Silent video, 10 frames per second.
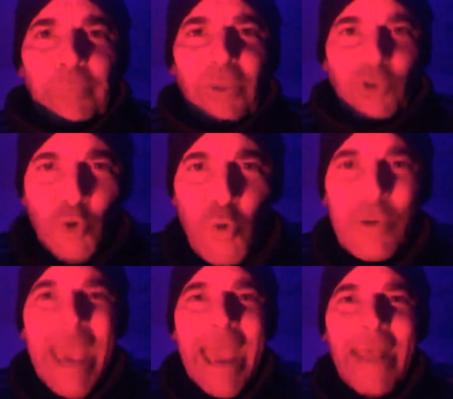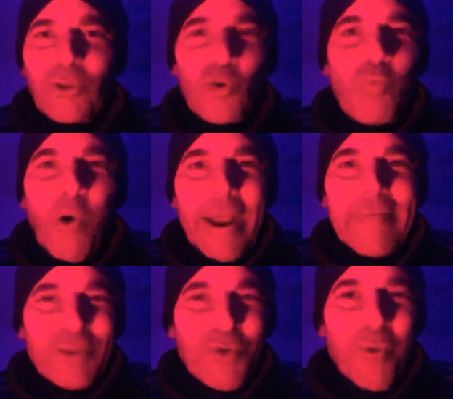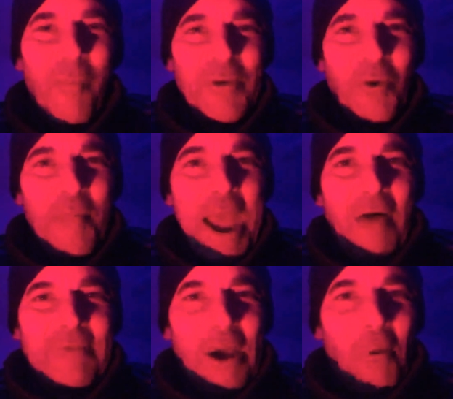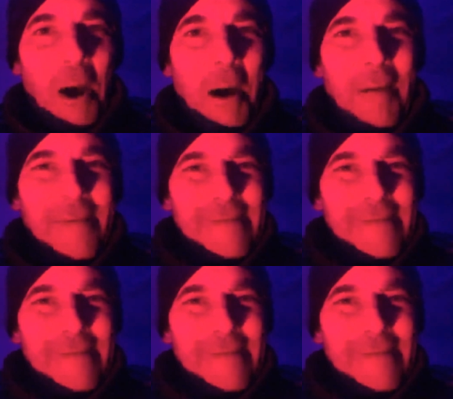you can do whatever you want with your mouth. Now,